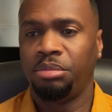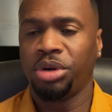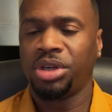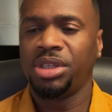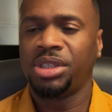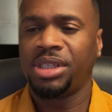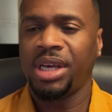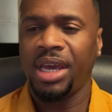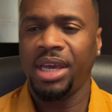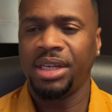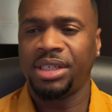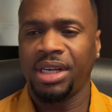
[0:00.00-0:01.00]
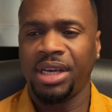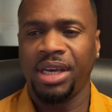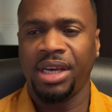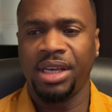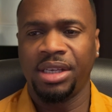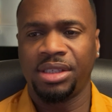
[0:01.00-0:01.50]
Booking stage
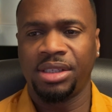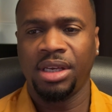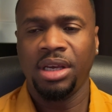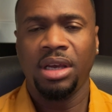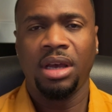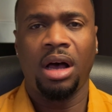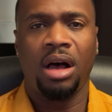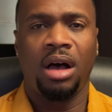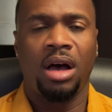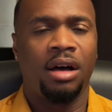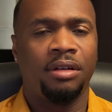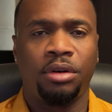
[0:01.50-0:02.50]
is, I've